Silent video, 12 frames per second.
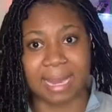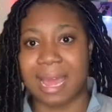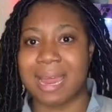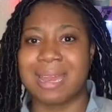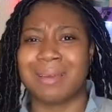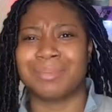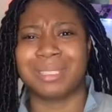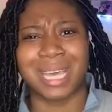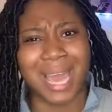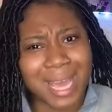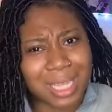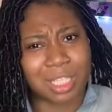Let them
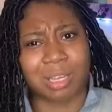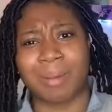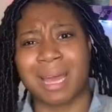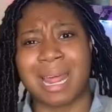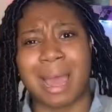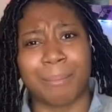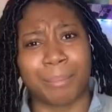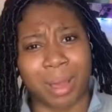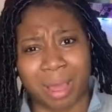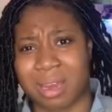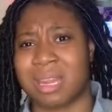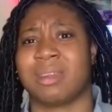take some of that
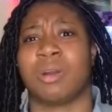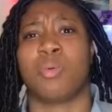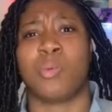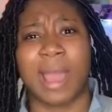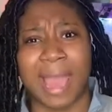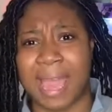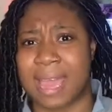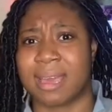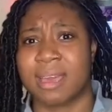burden away.